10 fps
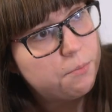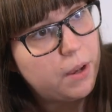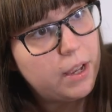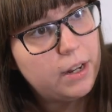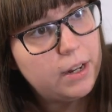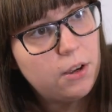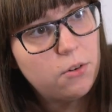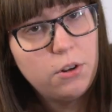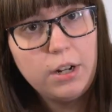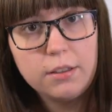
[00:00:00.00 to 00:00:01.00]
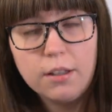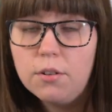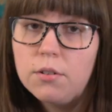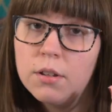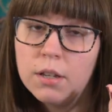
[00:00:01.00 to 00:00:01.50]
by
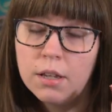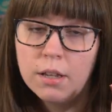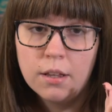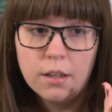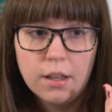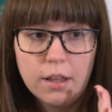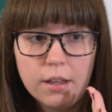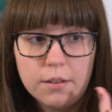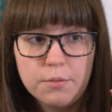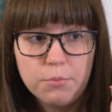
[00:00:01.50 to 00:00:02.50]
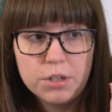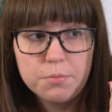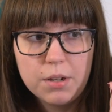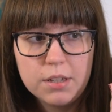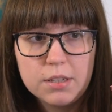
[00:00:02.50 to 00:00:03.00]
Liao,
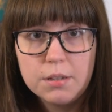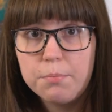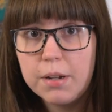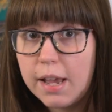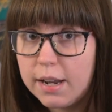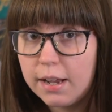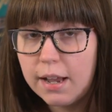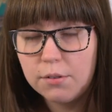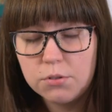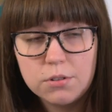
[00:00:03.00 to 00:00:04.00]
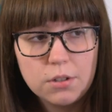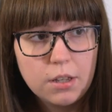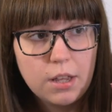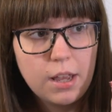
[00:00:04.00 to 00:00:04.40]
which means the banana house.